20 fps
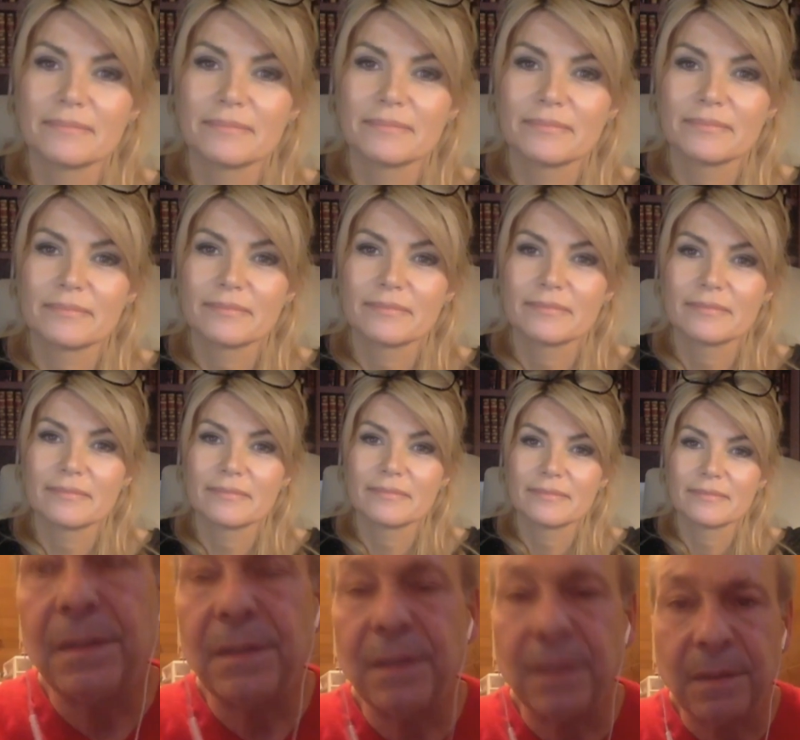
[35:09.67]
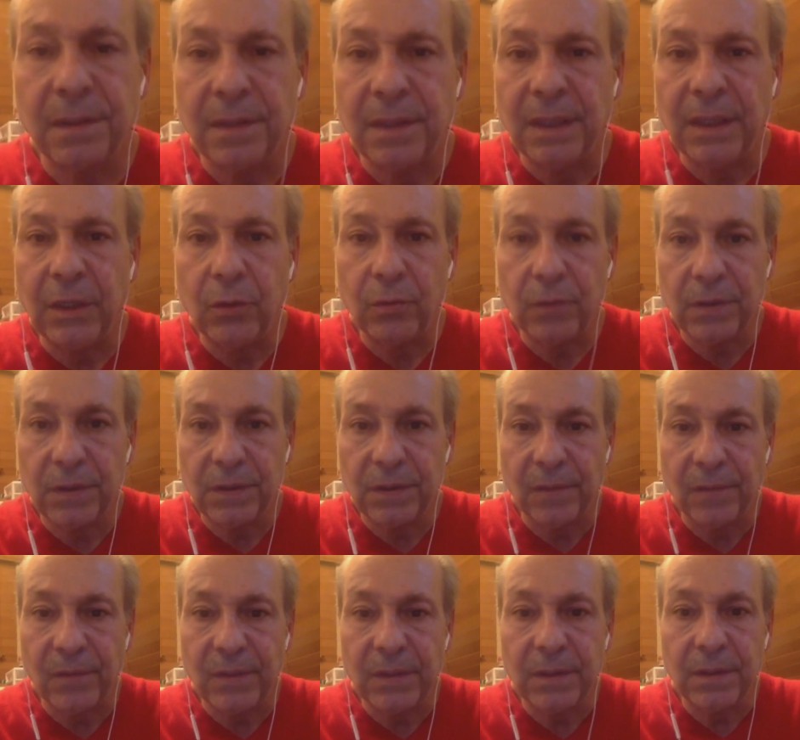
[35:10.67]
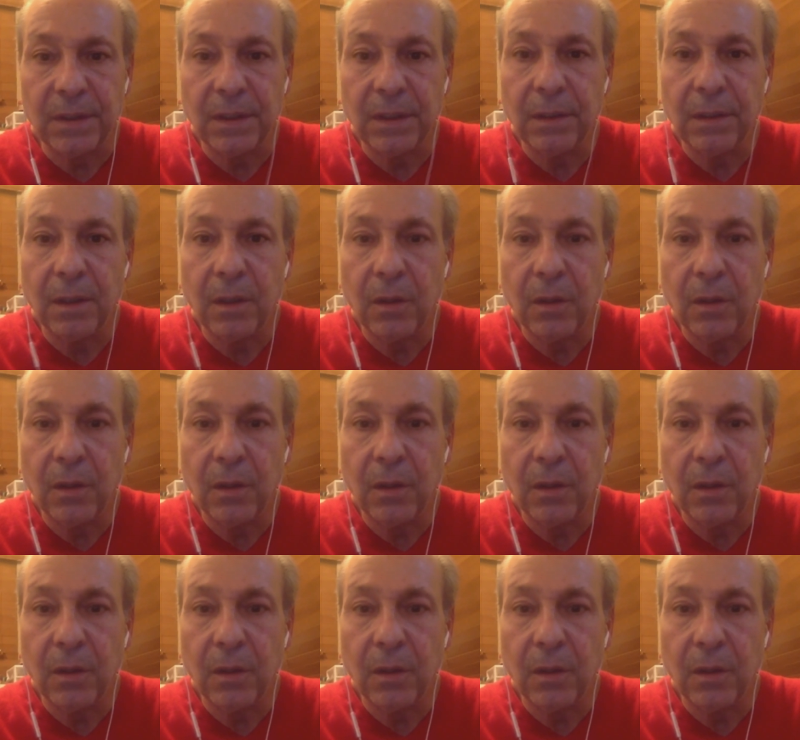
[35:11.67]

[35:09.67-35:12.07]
I'd say 16 or 17.